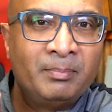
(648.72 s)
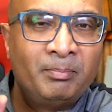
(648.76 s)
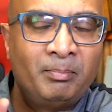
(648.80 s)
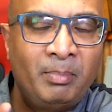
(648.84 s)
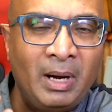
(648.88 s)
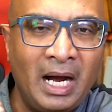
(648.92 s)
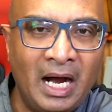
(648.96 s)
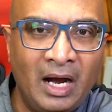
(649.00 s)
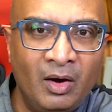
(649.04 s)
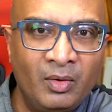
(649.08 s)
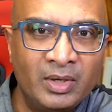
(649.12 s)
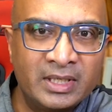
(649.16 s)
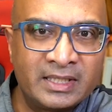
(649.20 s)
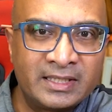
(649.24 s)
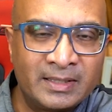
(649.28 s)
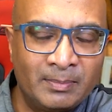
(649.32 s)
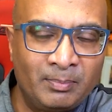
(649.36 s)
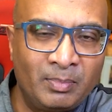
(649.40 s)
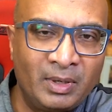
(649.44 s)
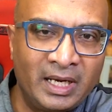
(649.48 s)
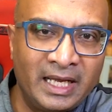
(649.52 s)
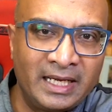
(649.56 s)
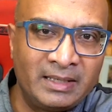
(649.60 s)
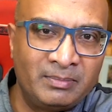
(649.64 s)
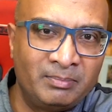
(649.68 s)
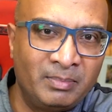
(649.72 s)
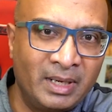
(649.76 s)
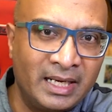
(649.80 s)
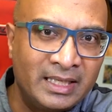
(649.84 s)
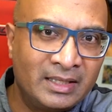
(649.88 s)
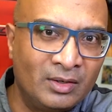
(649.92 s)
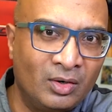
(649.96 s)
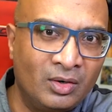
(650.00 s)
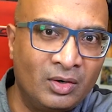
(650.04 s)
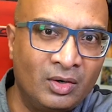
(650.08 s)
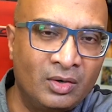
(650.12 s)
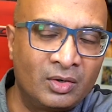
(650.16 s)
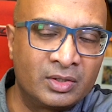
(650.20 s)
power supplied by
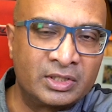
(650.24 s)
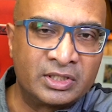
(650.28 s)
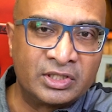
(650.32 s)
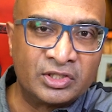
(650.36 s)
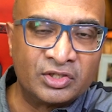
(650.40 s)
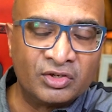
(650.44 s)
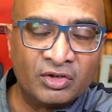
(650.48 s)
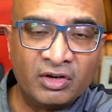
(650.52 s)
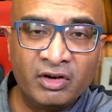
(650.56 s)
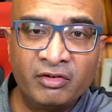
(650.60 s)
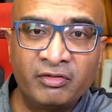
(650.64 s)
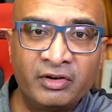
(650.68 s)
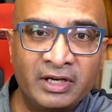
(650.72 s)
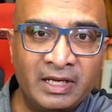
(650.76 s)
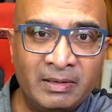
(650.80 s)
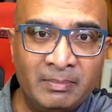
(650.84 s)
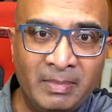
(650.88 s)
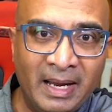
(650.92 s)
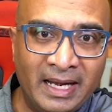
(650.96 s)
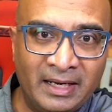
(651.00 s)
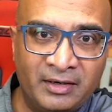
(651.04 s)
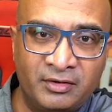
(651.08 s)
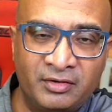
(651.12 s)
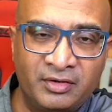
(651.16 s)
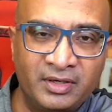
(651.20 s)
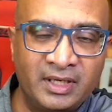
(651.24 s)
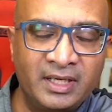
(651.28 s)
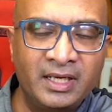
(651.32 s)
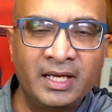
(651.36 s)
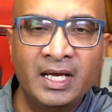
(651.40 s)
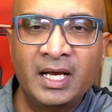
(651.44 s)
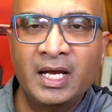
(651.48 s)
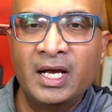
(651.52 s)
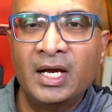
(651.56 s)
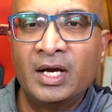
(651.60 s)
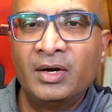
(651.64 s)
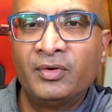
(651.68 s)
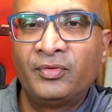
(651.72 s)
the auxiliary battery
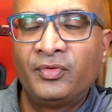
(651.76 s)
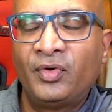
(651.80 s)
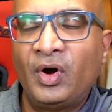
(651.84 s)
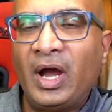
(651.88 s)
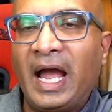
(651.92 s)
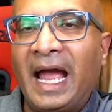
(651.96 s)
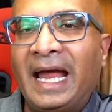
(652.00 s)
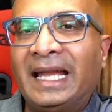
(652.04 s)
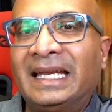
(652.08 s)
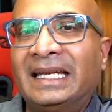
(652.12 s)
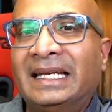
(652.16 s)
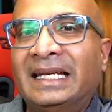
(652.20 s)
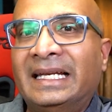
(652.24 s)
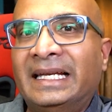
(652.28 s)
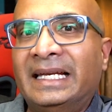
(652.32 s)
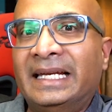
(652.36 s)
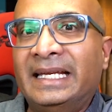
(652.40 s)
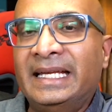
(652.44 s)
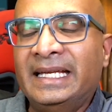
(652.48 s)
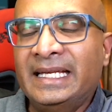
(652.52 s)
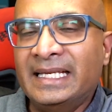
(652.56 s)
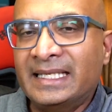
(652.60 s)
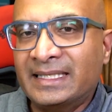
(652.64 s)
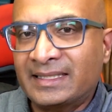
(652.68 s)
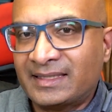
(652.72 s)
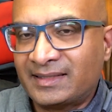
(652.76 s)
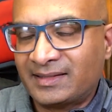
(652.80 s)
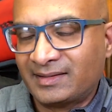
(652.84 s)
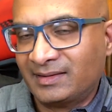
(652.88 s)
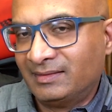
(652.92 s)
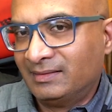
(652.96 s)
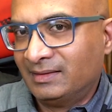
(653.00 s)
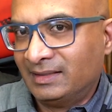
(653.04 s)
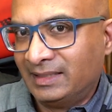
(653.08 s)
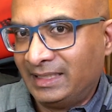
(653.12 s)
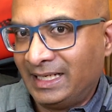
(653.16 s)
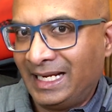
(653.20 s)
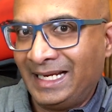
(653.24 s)
for at least
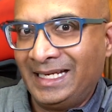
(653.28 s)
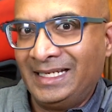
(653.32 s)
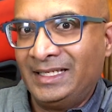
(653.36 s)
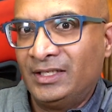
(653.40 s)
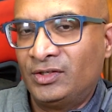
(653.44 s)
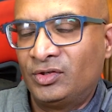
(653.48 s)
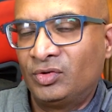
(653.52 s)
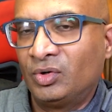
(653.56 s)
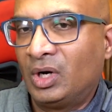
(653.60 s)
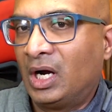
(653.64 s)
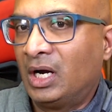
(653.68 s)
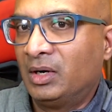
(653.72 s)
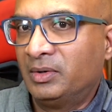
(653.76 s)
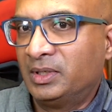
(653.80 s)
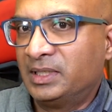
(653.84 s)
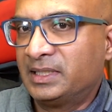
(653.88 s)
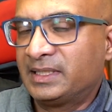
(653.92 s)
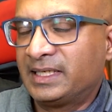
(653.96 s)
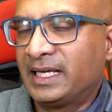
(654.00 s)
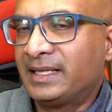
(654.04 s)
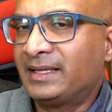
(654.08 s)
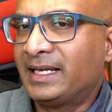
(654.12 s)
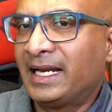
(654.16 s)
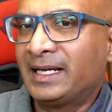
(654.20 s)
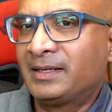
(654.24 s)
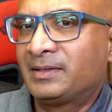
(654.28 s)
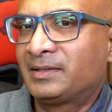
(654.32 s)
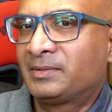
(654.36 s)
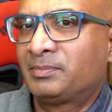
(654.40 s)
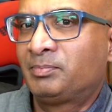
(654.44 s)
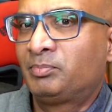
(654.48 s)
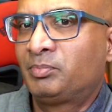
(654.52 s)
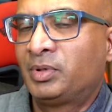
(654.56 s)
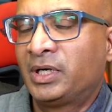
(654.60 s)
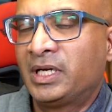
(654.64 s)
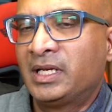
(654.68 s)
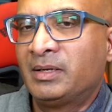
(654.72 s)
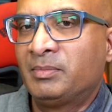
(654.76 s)
9 hours, and that
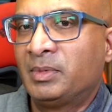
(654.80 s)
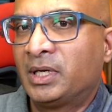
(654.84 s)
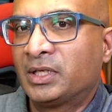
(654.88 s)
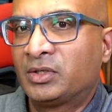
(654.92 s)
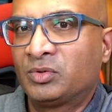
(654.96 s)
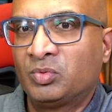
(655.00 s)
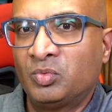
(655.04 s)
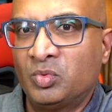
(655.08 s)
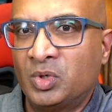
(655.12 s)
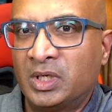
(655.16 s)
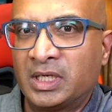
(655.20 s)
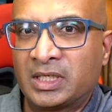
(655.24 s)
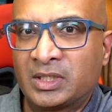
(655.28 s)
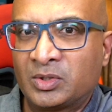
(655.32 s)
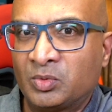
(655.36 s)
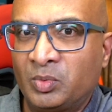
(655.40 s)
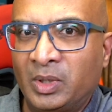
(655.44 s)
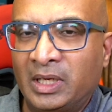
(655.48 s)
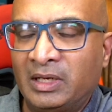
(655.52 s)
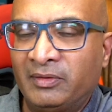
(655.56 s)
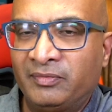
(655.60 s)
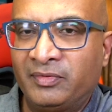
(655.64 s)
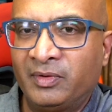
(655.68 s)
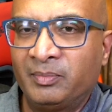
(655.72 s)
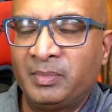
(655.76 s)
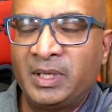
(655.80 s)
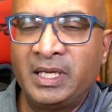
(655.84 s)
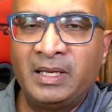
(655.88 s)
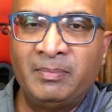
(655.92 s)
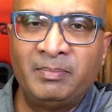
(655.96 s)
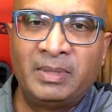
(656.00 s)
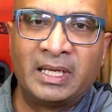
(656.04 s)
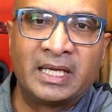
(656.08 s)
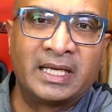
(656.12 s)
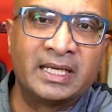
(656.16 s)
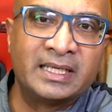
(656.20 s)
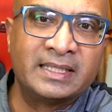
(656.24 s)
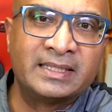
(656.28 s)
pretty much works well for me,
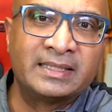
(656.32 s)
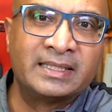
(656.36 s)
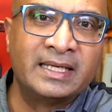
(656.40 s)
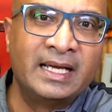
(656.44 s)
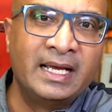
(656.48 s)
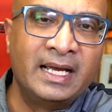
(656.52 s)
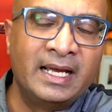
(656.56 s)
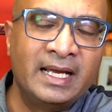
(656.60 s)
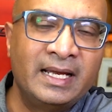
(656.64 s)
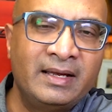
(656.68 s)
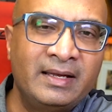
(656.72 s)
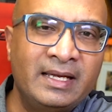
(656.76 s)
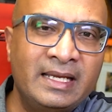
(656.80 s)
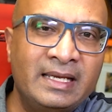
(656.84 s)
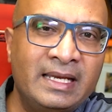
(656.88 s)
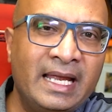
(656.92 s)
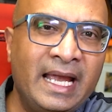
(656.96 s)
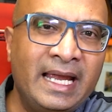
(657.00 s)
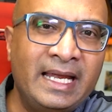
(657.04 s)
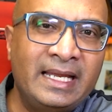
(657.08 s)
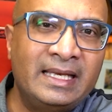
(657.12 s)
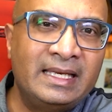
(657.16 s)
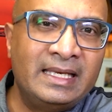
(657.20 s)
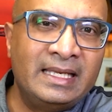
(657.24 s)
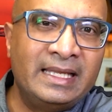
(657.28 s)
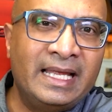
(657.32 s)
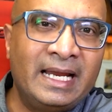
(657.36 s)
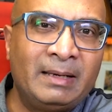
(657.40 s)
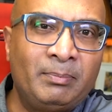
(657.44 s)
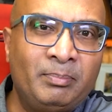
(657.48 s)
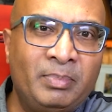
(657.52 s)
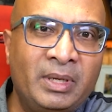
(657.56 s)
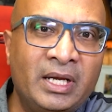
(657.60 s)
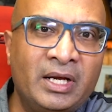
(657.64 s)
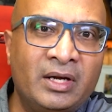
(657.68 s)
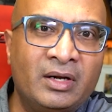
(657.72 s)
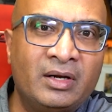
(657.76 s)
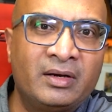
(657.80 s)
because in
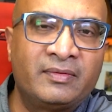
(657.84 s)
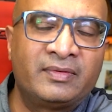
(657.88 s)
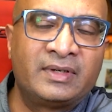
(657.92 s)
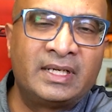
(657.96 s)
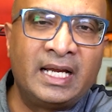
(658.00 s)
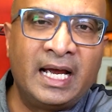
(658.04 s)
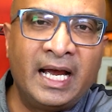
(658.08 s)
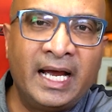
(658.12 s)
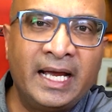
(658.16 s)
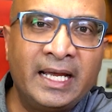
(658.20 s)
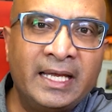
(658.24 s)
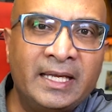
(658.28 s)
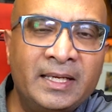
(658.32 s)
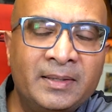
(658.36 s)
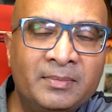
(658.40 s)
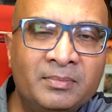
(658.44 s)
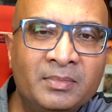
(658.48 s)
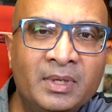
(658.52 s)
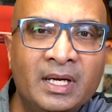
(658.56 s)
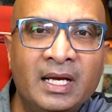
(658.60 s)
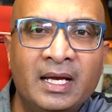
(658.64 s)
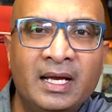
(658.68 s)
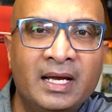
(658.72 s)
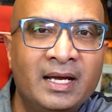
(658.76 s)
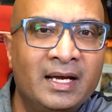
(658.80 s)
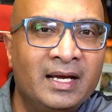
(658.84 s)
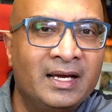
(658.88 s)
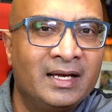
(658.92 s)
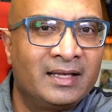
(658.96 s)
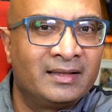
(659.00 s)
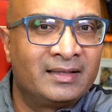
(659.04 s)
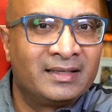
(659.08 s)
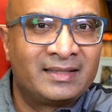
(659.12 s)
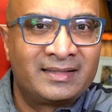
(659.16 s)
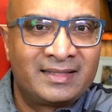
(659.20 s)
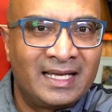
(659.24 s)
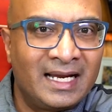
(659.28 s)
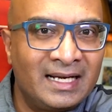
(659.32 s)
that period of time
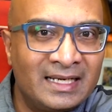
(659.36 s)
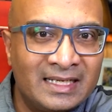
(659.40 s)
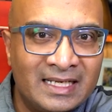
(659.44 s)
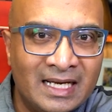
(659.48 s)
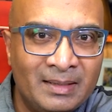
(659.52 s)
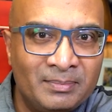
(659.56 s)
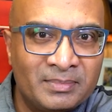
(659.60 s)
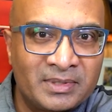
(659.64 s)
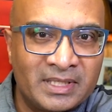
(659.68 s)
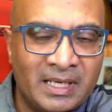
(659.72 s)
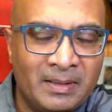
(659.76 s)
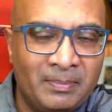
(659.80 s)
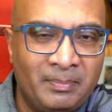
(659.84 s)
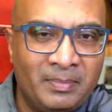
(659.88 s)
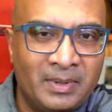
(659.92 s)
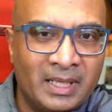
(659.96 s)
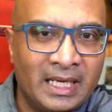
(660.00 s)
the sun comes up